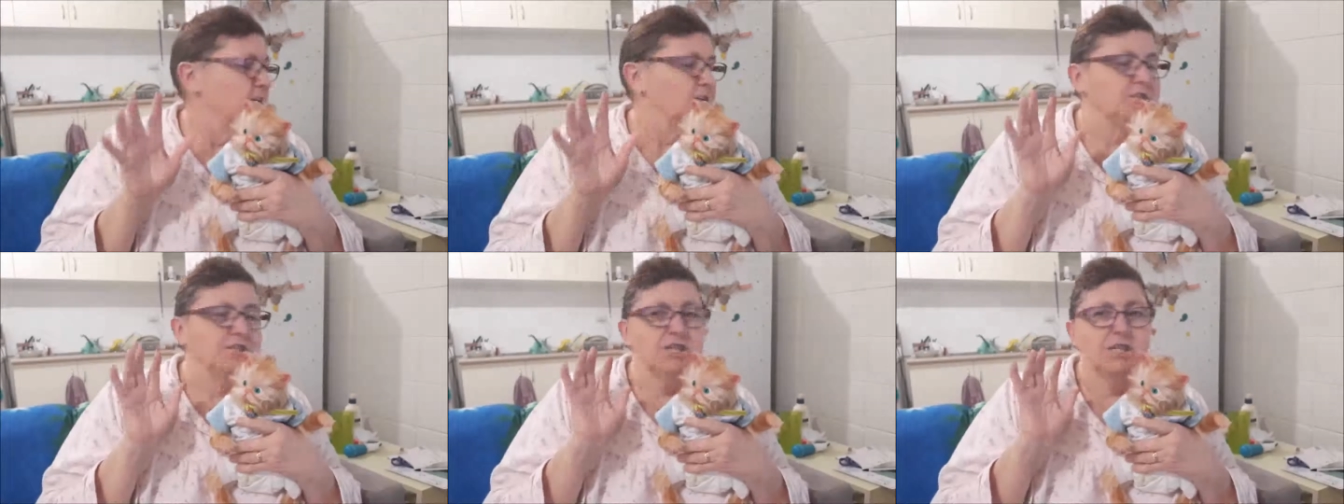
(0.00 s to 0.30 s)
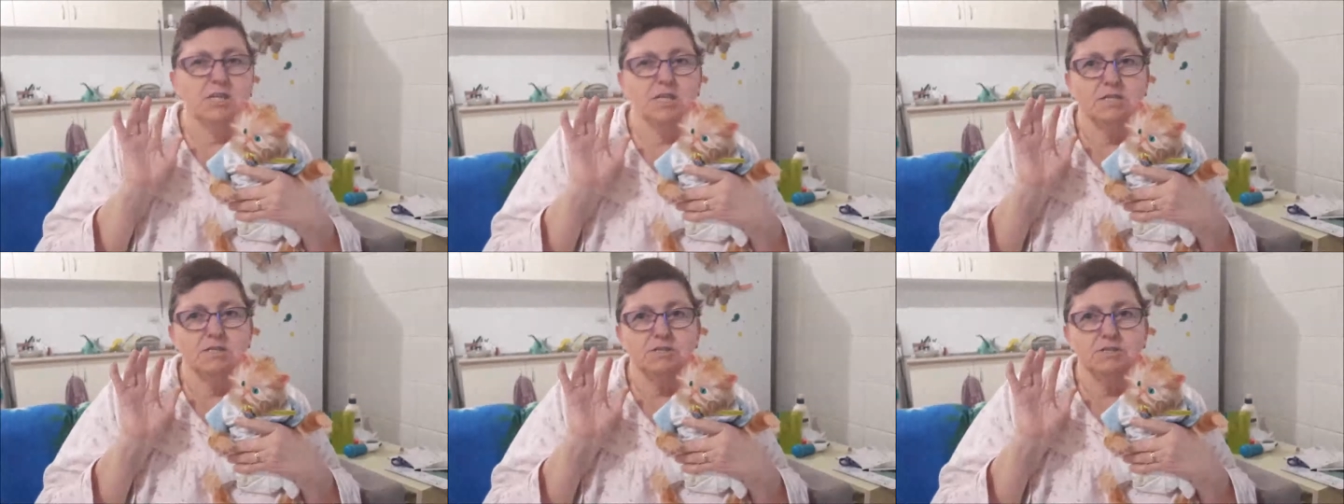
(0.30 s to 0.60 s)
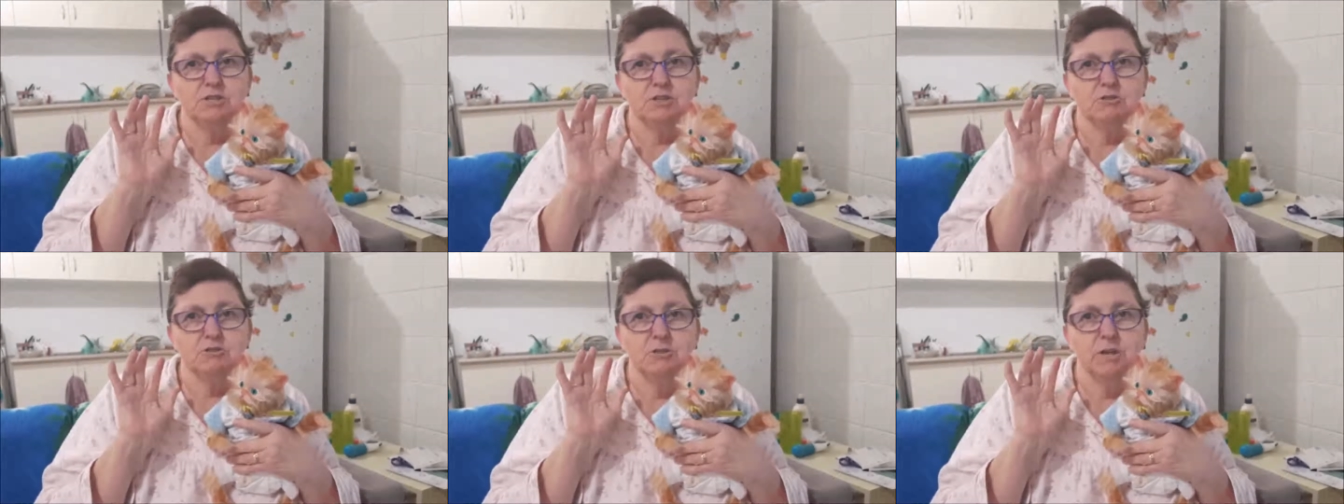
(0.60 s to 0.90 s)
She
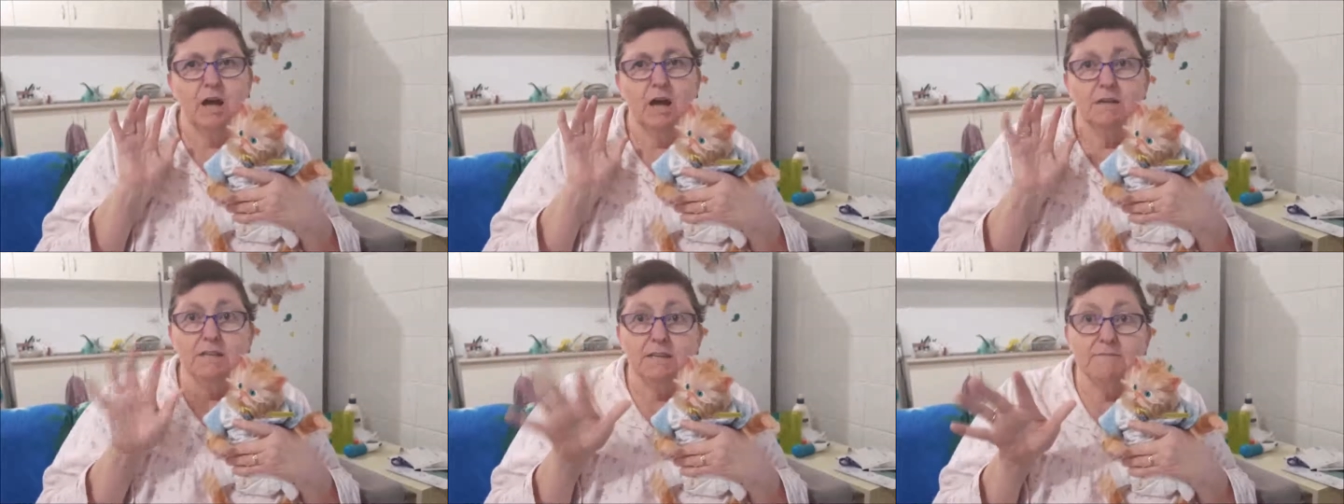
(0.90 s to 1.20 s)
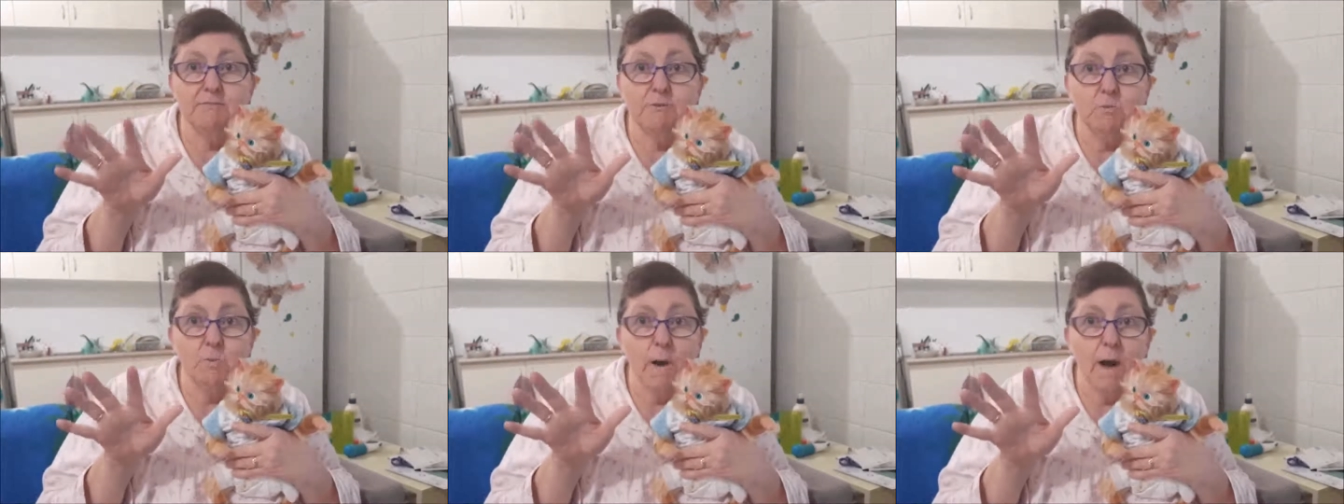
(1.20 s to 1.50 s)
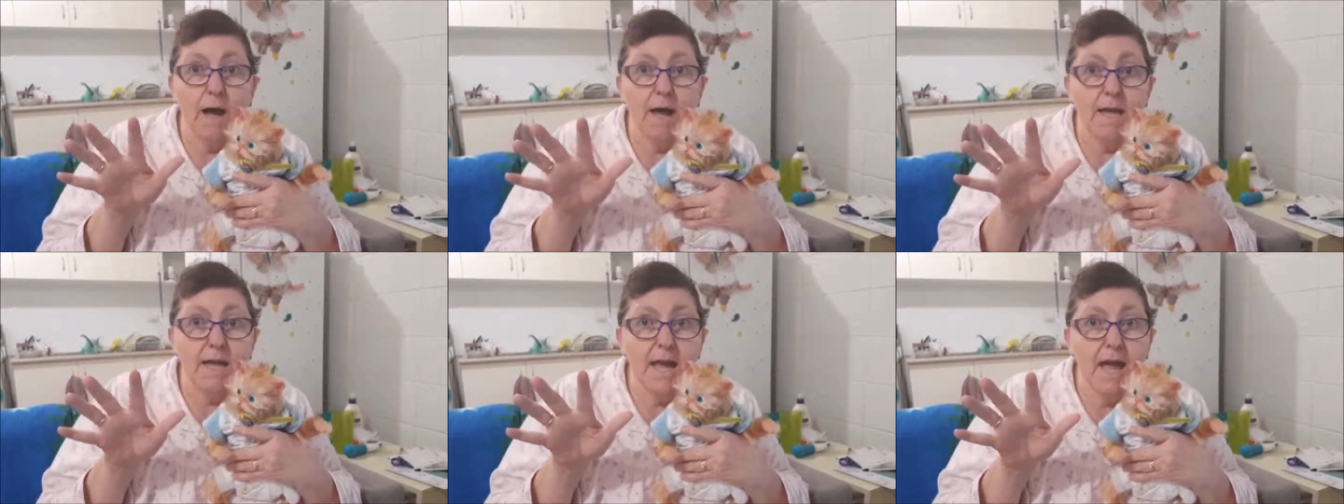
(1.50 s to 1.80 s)
is doing a
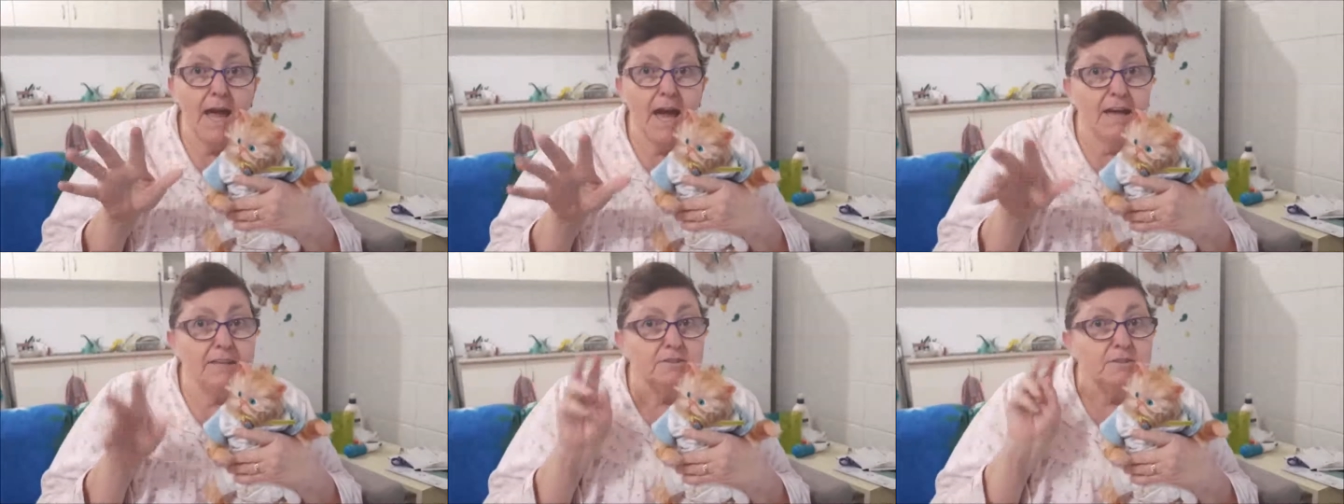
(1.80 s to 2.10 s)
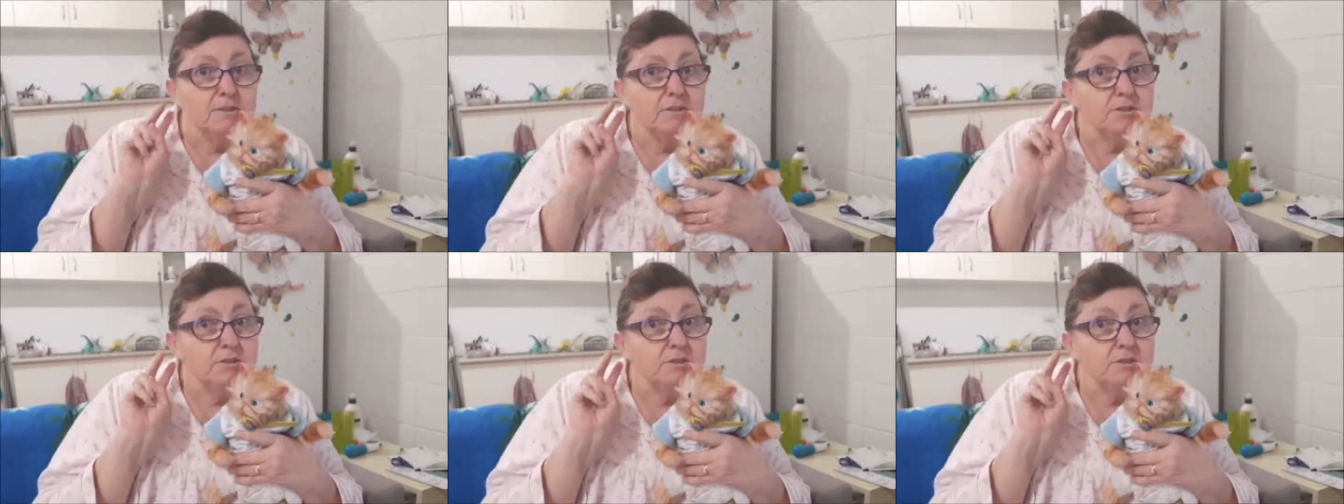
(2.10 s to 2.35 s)
giveaway at